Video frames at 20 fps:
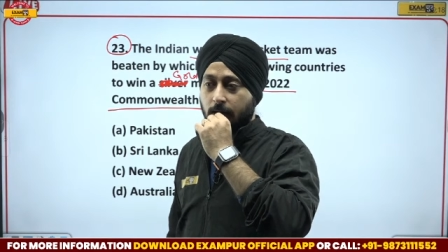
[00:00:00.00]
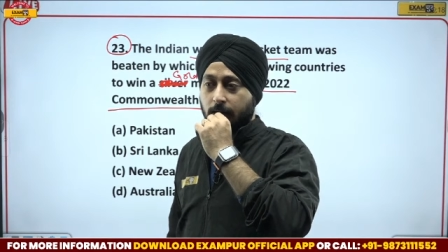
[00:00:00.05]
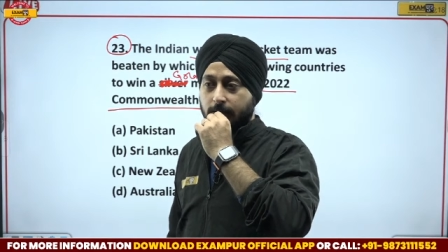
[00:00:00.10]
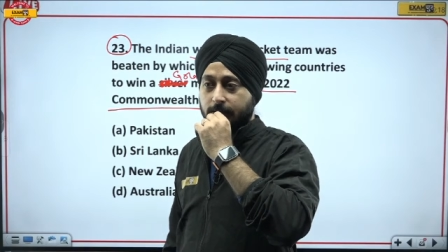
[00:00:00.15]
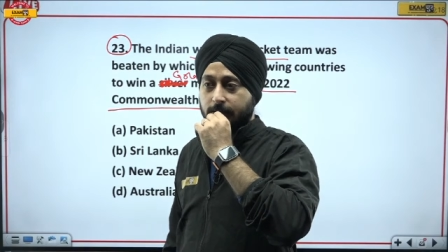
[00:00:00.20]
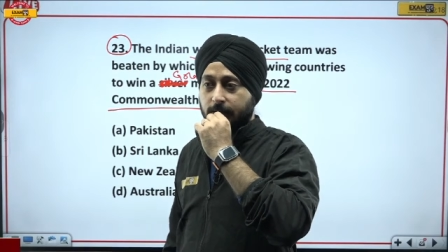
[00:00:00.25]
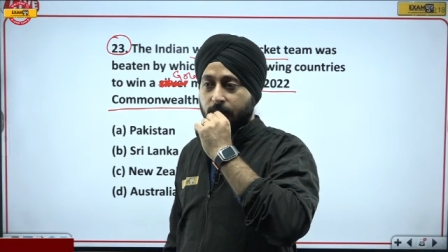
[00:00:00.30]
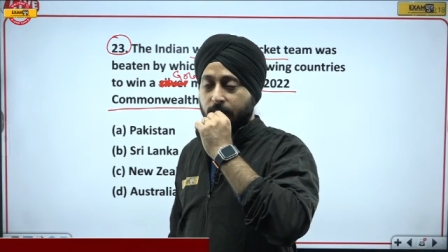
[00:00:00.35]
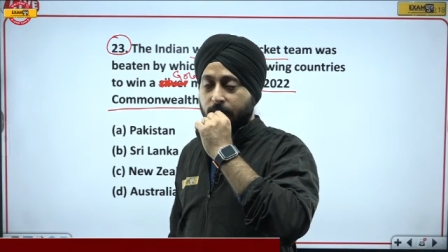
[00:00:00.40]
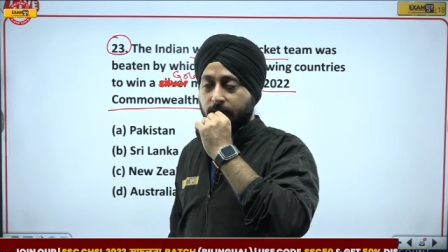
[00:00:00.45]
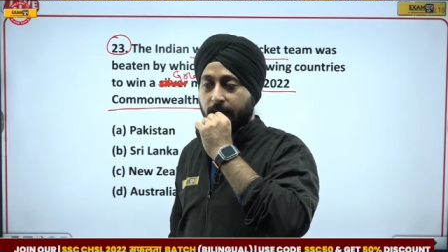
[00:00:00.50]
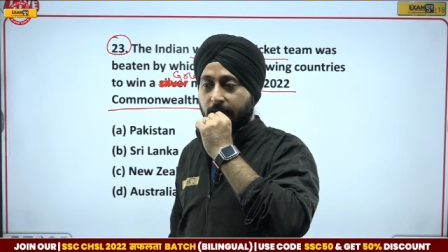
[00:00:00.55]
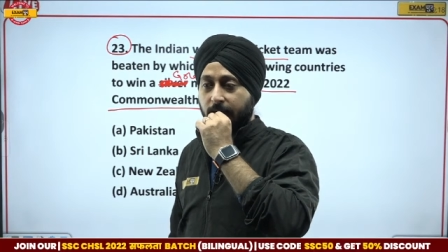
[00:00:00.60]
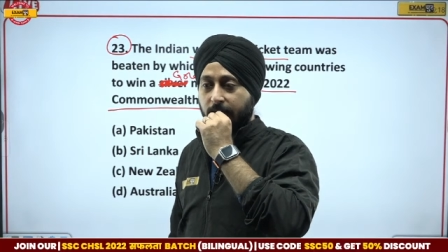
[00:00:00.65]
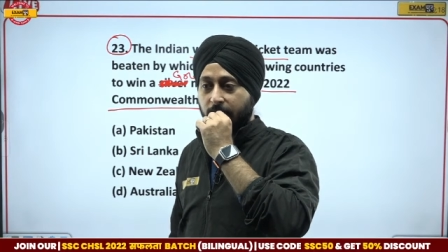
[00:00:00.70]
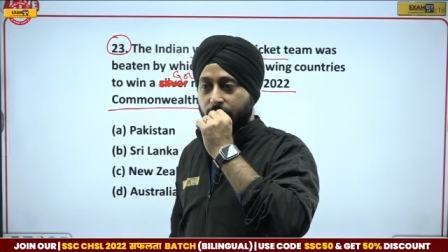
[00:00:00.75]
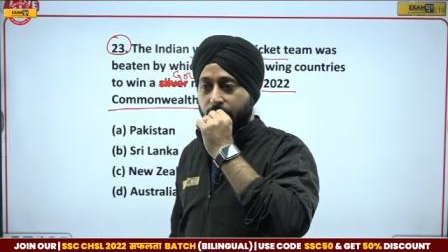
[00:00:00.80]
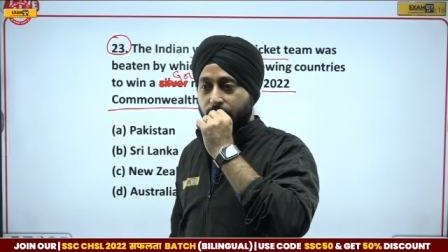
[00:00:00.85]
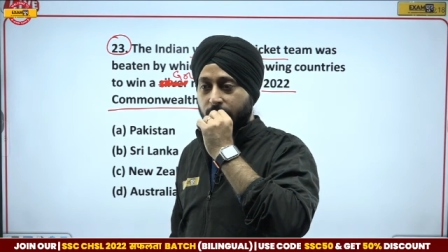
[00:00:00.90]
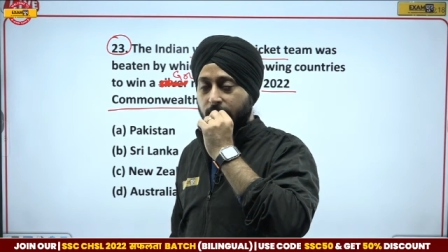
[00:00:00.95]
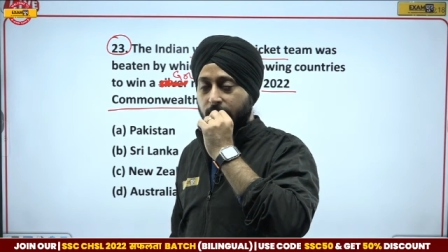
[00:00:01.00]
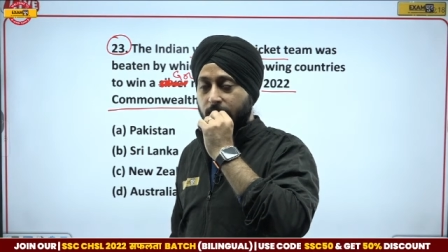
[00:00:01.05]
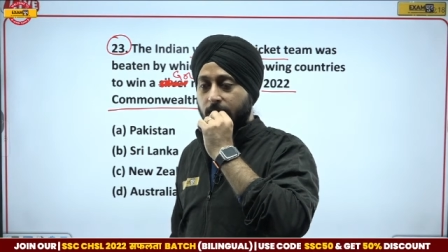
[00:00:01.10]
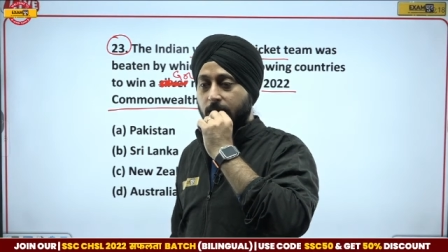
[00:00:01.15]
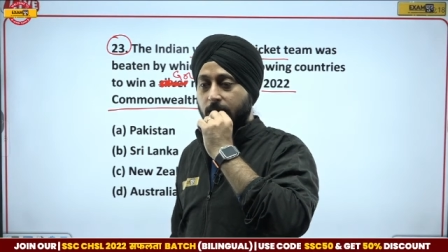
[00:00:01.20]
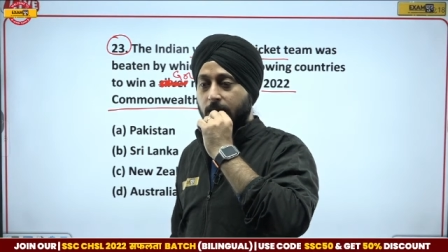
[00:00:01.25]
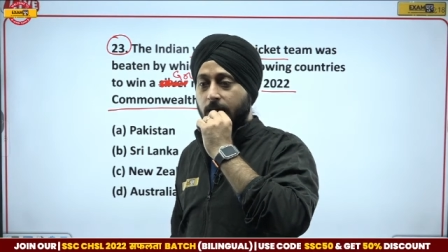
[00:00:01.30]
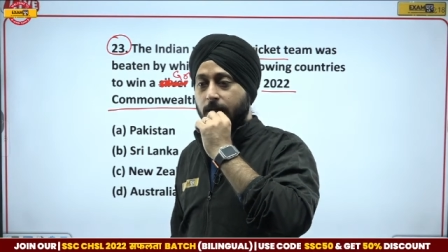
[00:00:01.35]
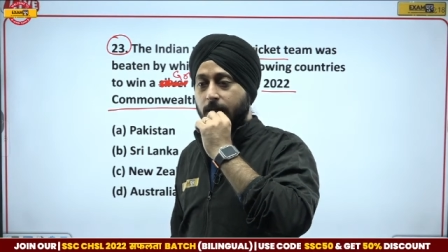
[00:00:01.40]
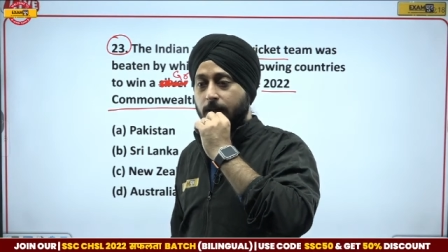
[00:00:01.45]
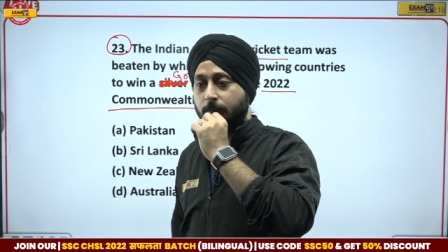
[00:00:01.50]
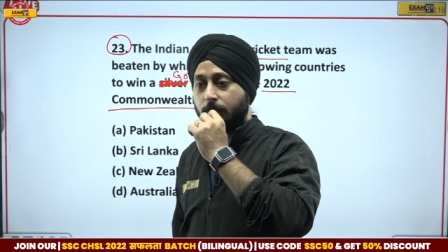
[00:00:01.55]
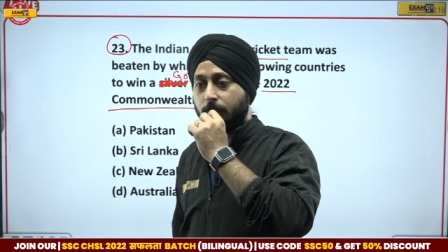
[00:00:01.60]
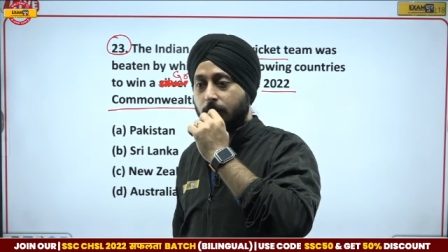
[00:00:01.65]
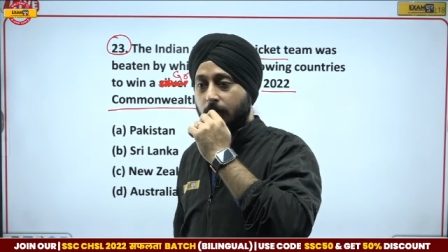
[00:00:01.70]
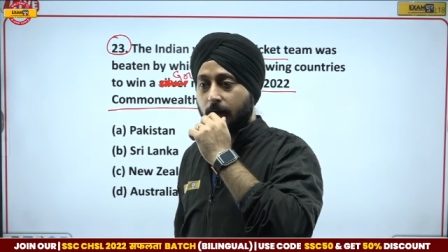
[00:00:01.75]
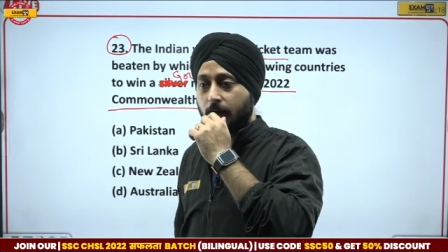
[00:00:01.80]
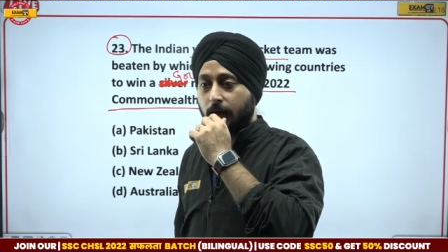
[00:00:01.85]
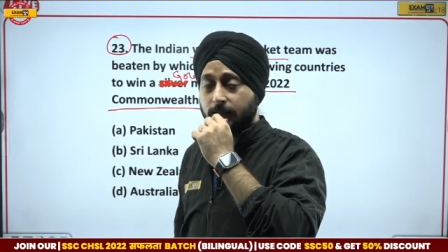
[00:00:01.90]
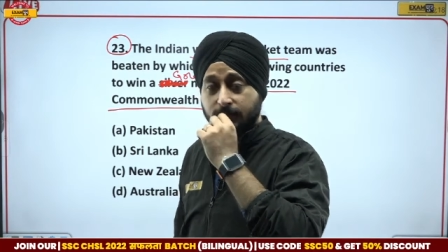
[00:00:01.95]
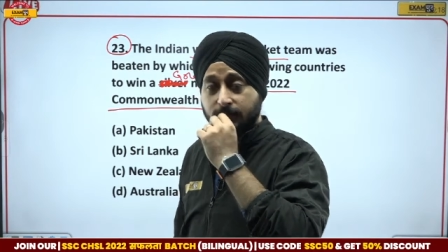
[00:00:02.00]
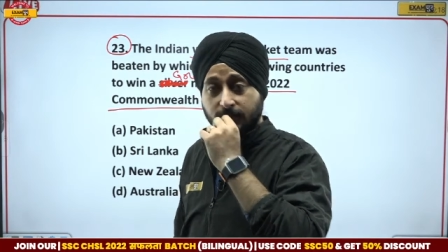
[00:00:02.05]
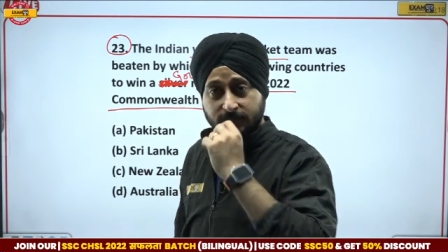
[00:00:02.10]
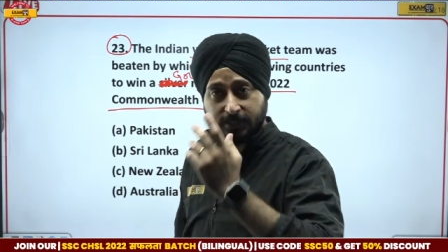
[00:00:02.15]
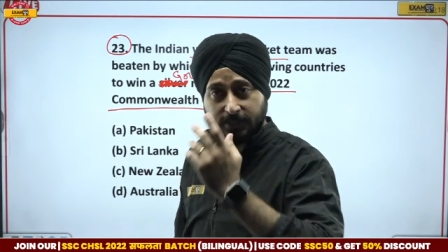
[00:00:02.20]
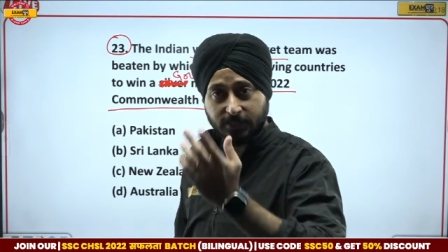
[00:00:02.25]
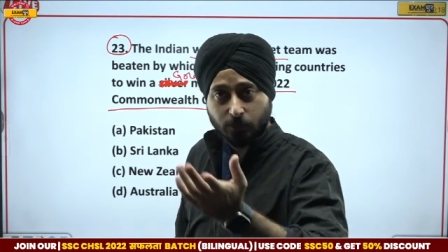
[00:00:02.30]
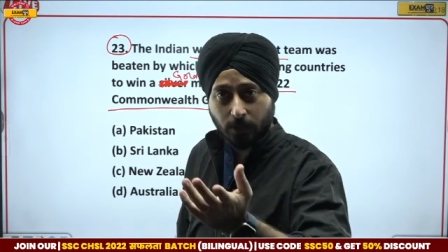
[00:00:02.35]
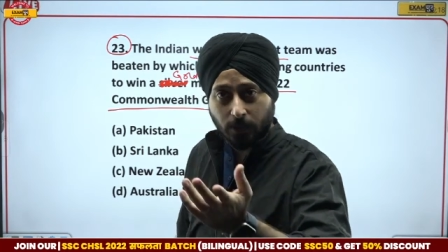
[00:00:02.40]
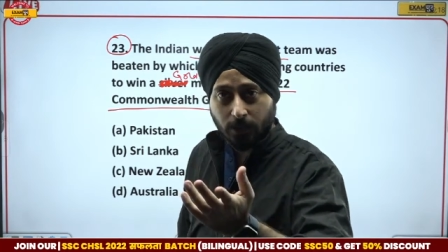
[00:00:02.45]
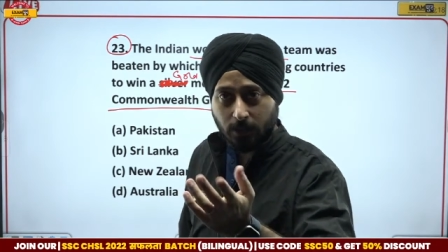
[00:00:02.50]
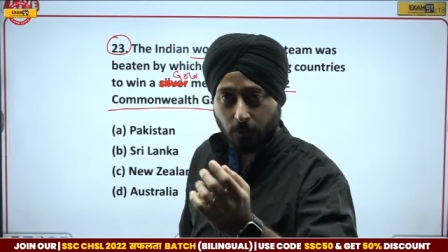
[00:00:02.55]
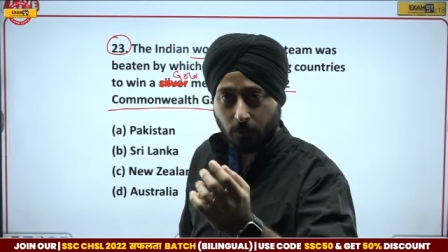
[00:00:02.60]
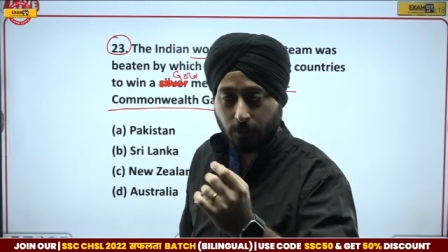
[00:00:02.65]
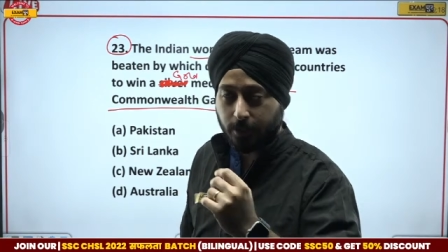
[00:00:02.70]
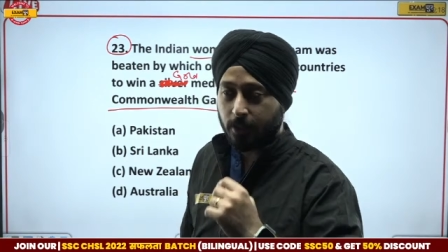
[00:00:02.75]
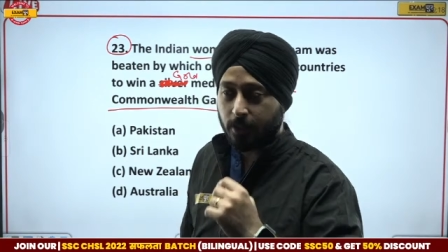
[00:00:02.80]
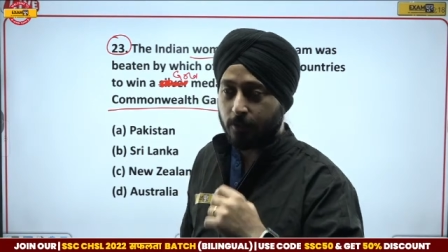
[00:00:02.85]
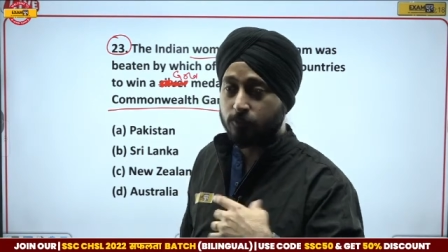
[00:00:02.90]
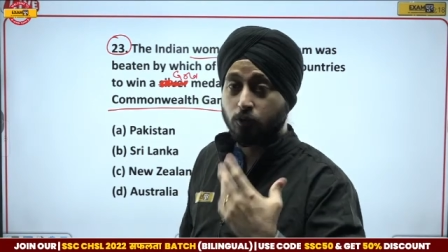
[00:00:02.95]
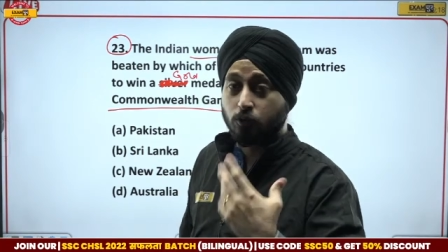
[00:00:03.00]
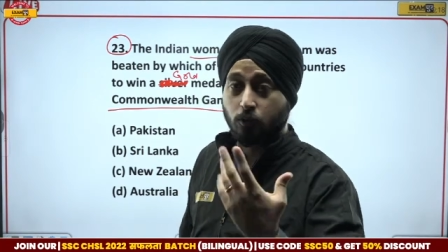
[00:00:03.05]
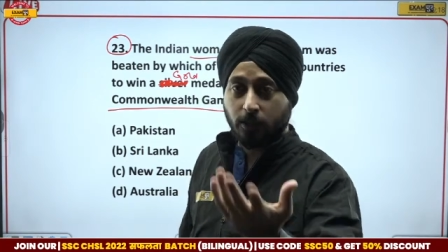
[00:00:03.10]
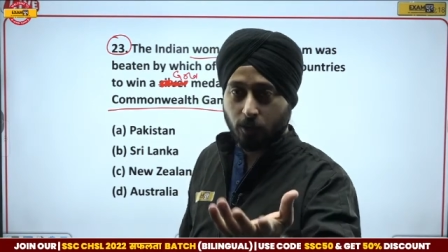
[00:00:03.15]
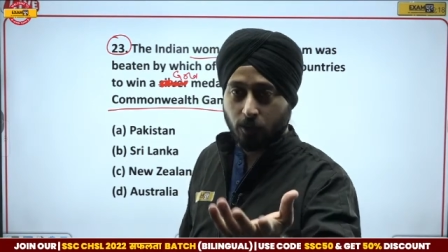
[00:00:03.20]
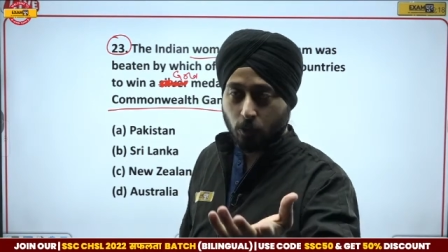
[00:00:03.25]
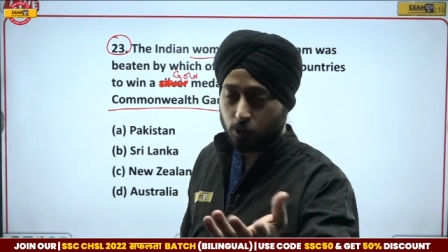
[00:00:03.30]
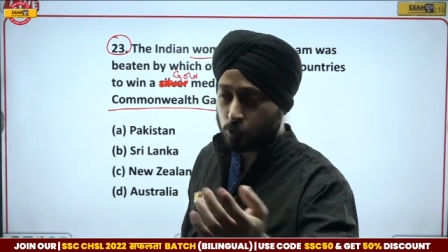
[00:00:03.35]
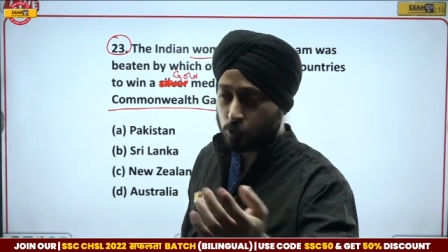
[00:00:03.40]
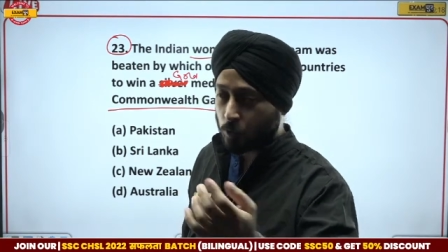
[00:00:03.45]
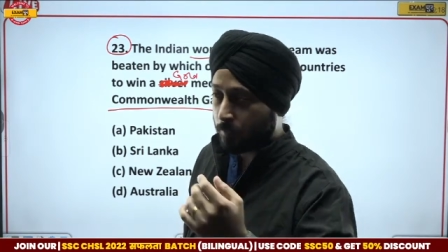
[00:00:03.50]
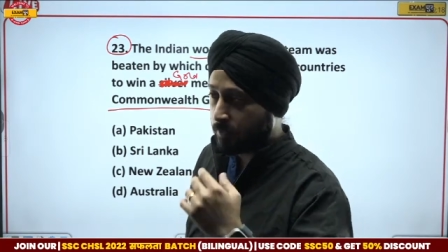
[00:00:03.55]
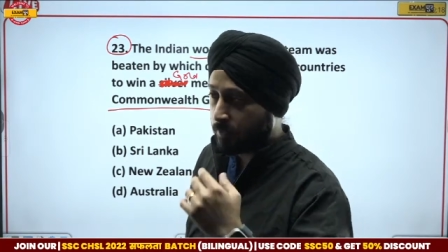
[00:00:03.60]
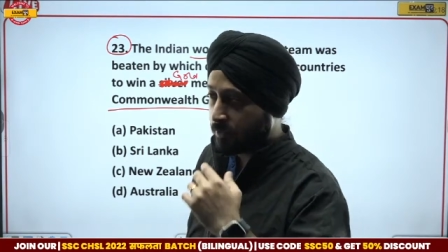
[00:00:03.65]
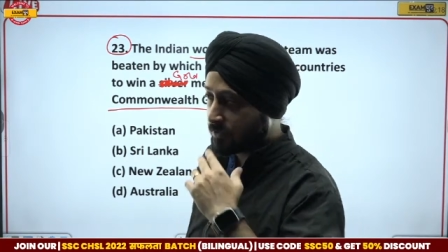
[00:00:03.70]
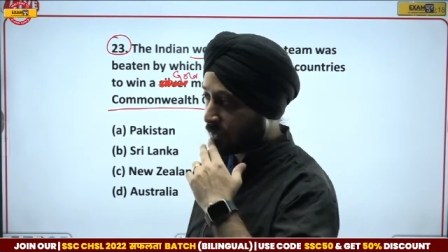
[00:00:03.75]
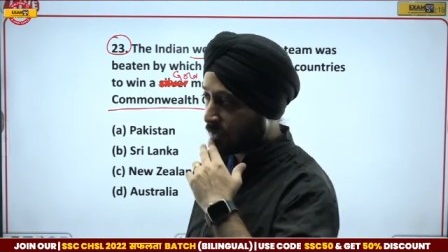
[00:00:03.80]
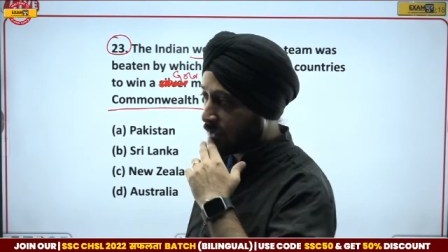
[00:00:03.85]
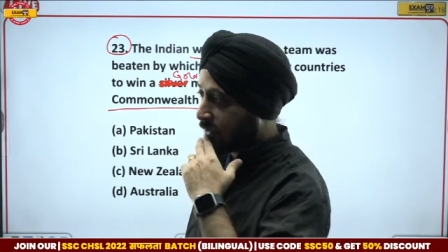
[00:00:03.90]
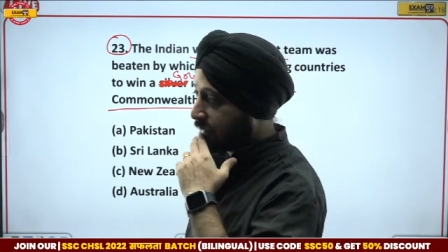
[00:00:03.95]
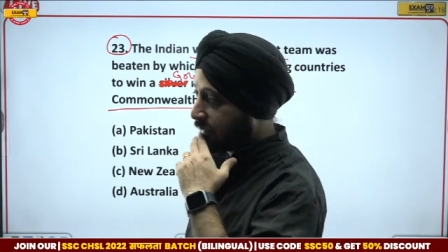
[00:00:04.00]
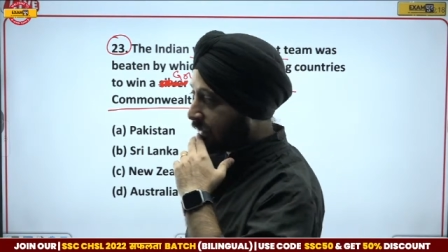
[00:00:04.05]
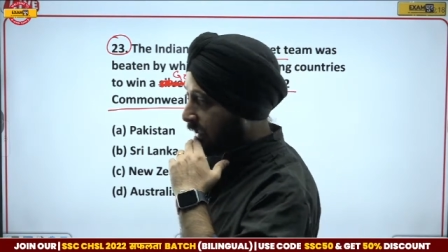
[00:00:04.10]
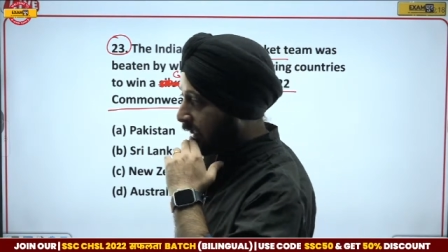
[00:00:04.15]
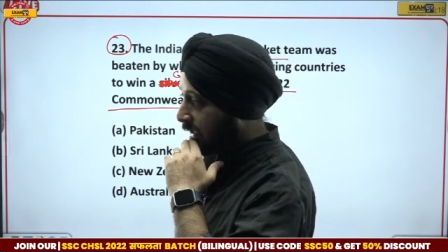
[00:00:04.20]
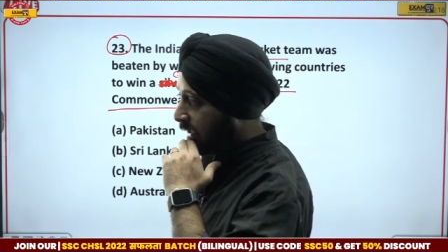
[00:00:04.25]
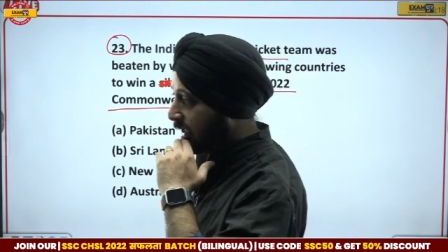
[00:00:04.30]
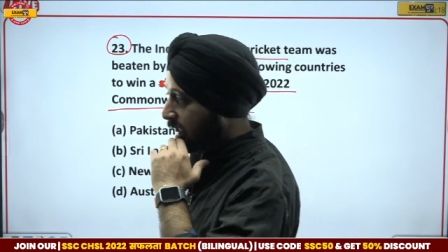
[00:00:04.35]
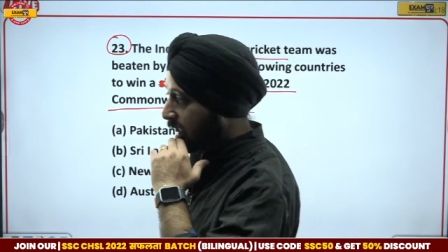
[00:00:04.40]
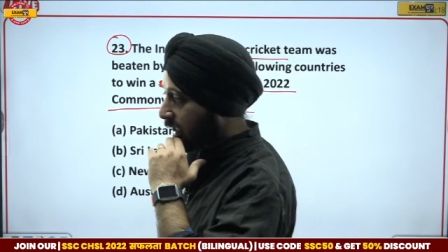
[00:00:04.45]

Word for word: then we have others as well. Okay, Jhulan Goswami recently retired,